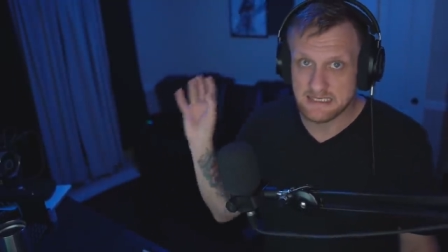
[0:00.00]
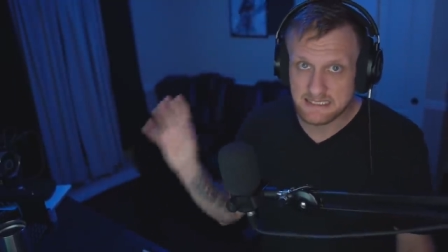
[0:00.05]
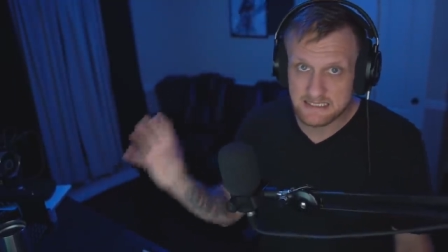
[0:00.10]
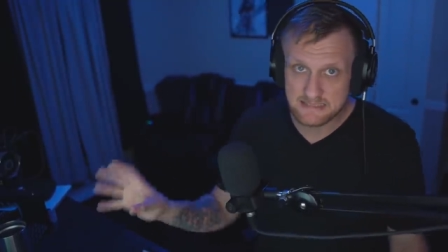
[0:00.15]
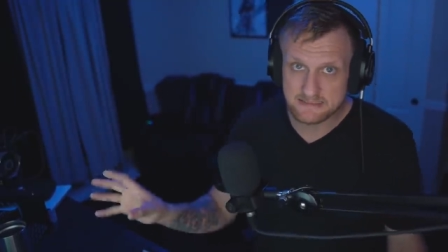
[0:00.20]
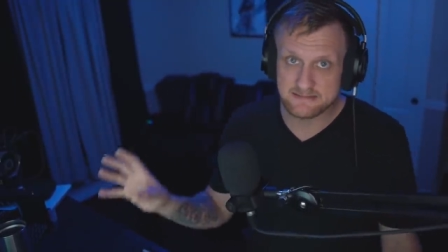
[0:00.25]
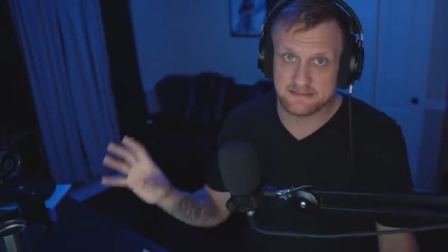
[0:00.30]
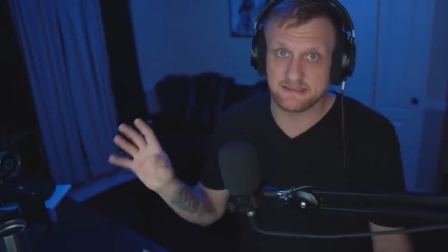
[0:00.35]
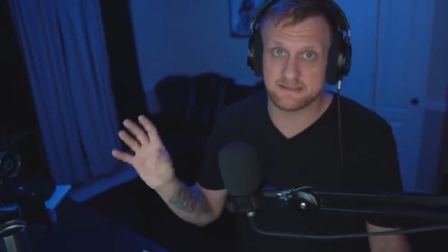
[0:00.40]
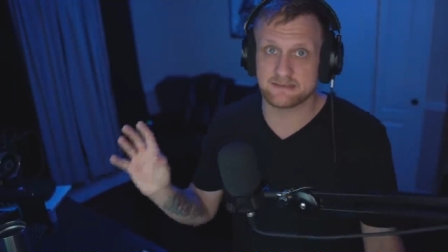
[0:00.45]

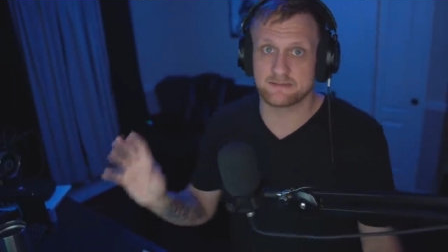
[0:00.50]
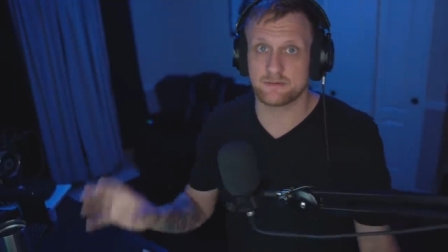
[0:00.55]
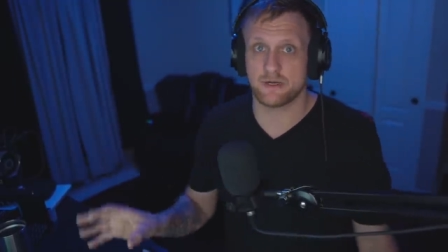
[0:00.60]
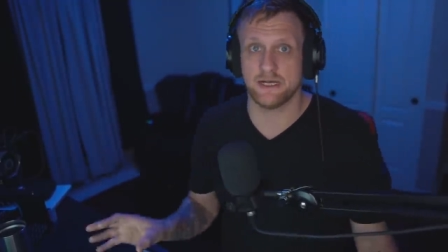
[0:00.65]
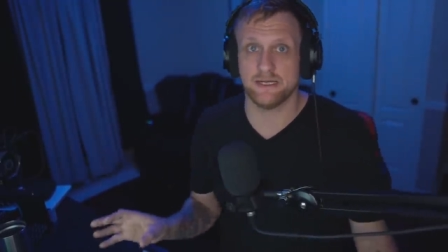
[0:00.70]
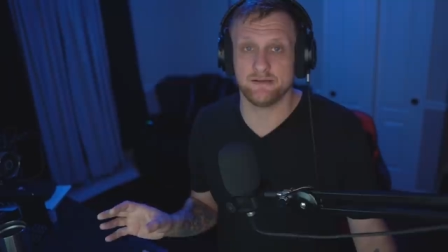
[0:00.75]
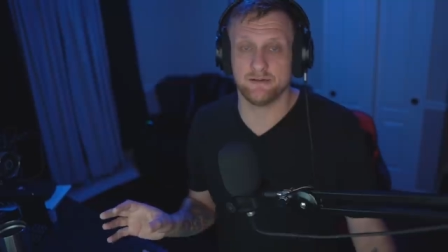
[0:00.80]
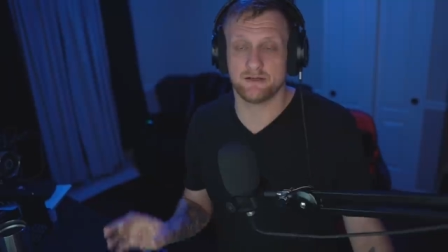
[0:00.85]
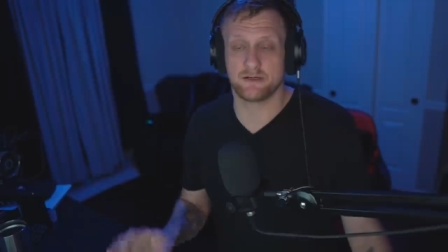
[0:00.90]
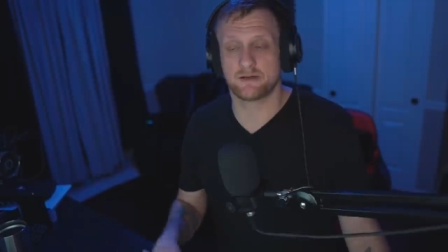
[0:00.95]
easiest way
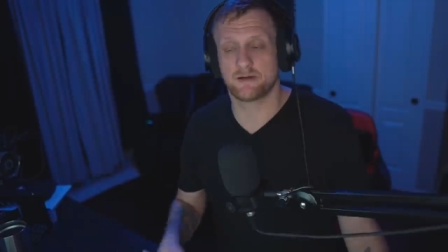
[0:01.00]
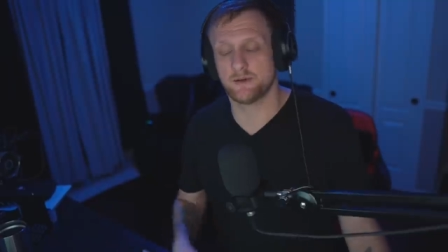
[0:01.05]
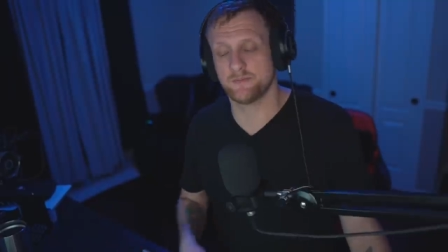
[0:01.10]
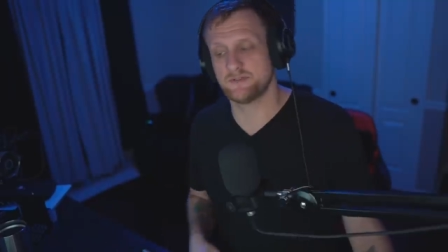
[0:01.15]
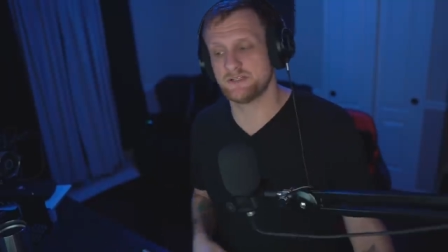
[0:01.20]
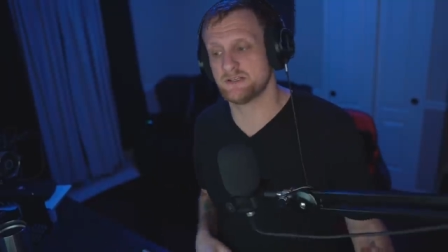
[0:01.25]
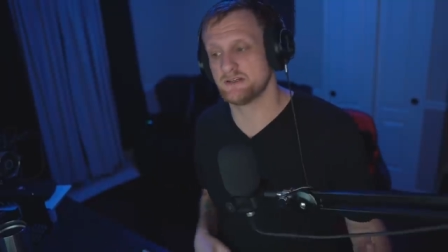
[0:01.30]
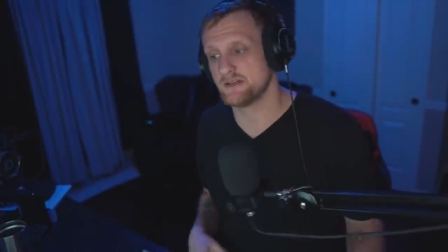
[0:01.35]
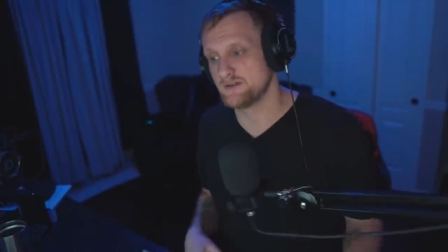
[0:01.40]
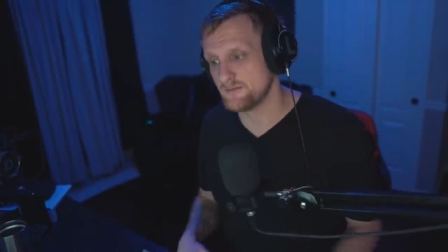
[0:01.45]
to
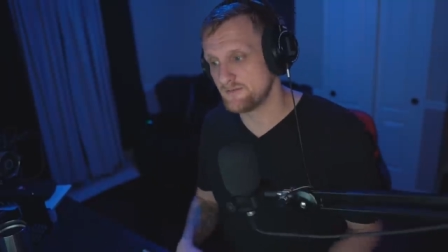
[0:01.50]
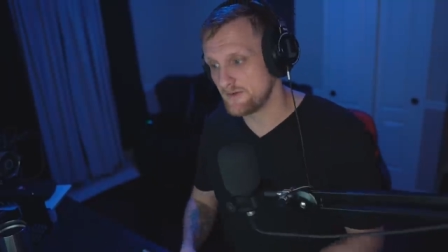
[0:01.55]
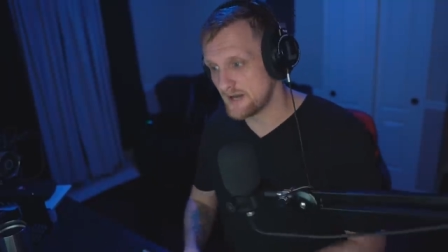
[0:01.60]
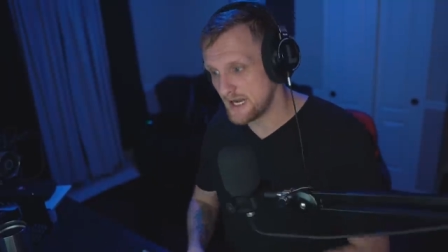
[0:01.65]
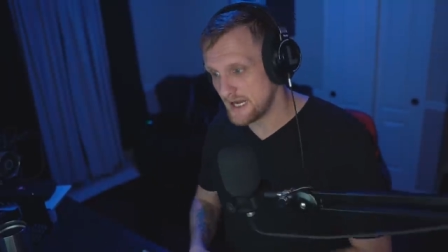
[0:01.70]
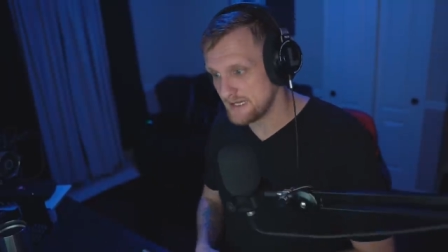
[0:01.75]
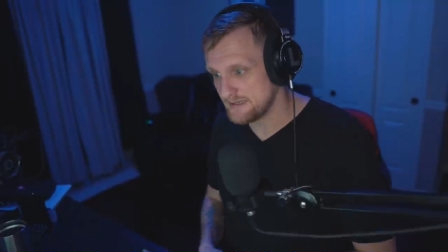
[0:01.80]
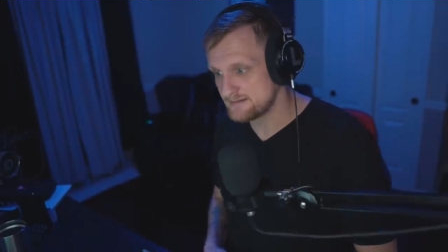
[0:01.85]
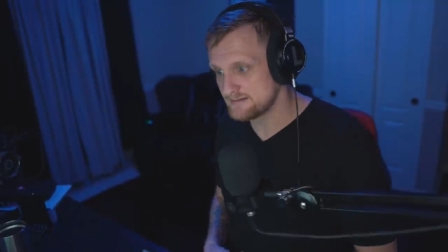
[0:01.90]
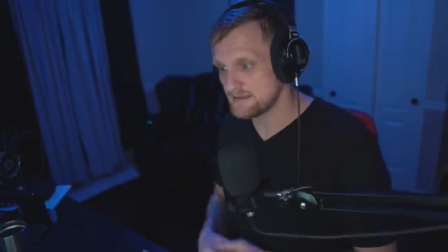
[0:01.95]
encrypt your
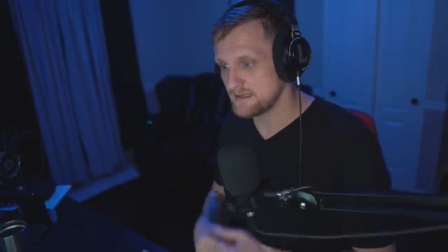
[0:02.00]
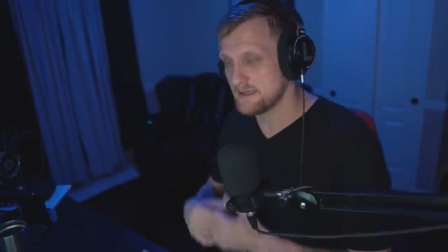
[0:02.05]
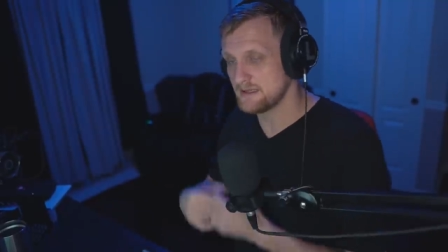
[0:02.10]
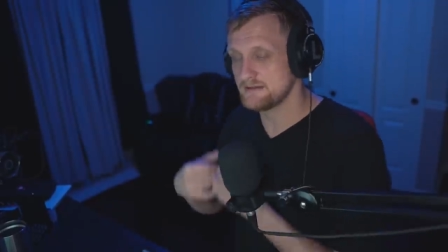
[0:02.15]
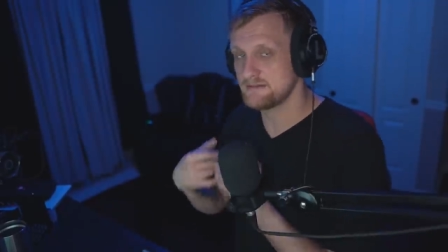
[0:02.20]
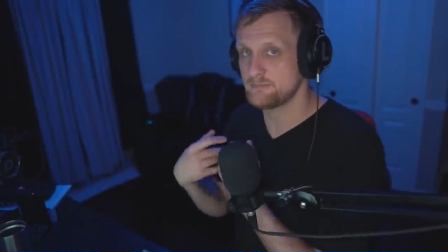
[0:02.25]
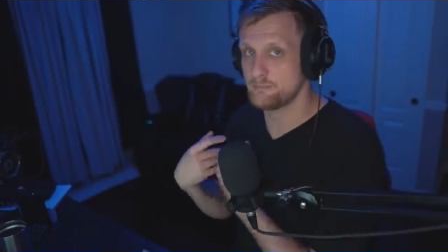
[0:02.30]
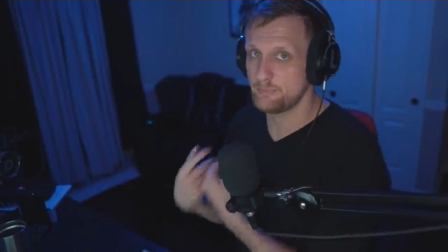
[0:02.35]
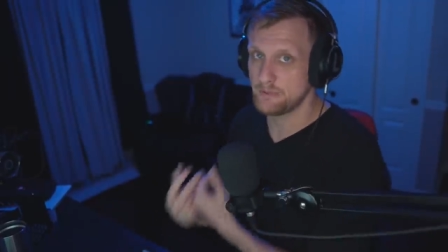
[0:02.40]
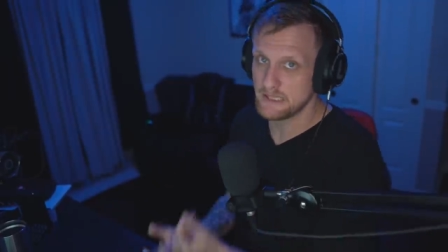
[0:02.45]
device
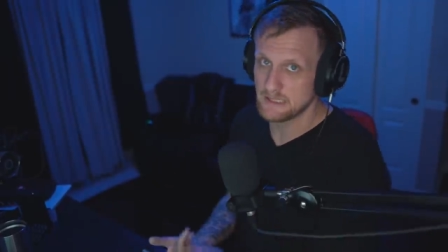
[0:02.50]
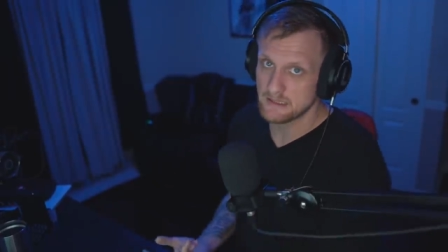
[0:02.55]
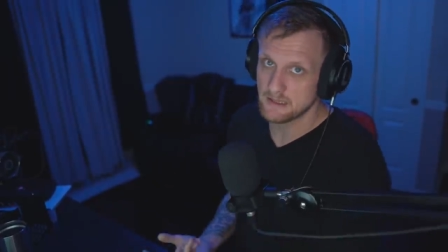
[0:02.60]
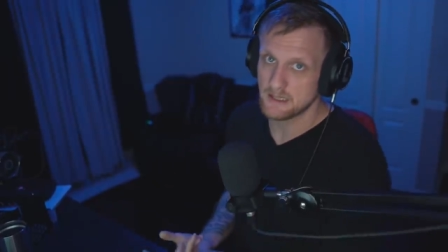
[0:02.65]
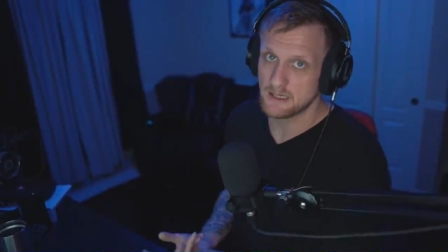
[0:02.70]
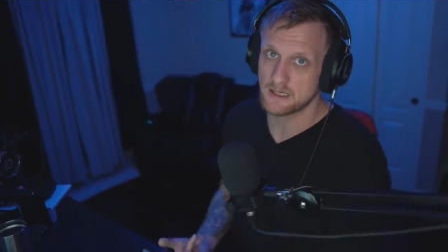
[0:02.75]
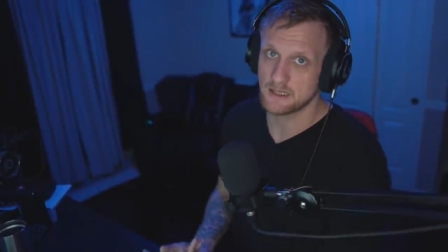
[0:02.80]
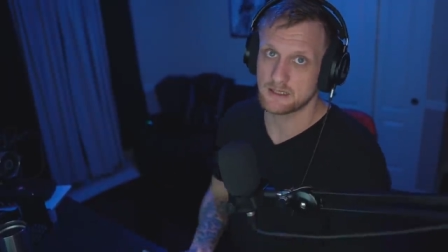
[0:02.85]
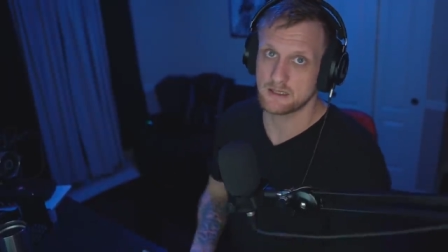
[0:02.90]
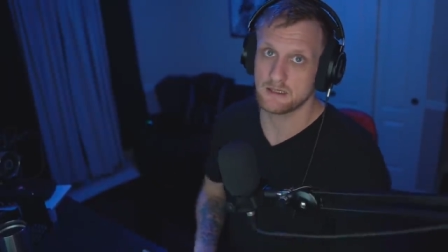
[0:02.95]
is
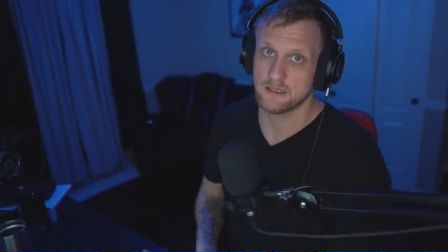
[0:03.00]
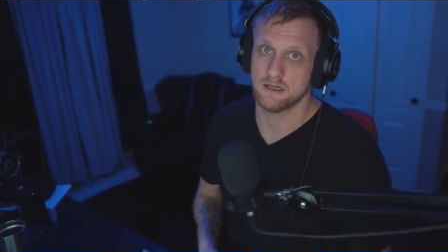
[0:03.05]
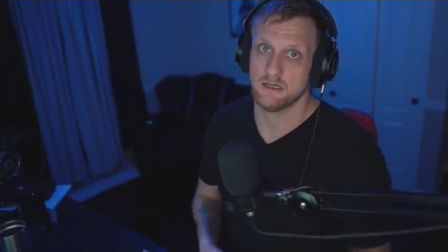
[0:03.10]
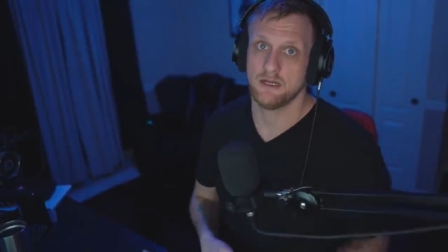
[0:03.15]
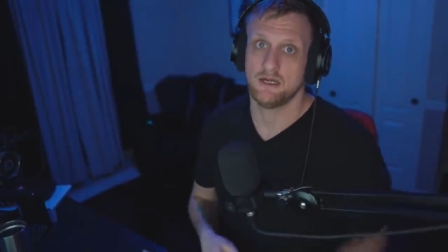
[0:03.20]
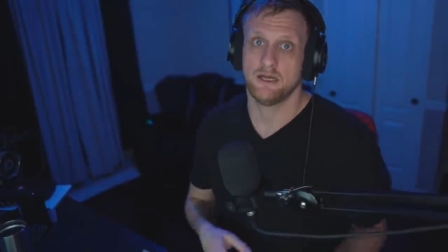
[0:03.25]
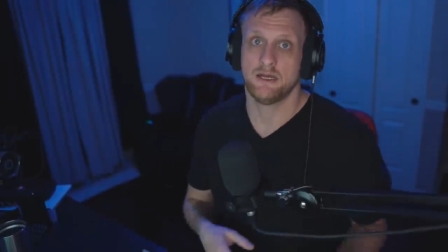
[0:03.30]
BitLocker.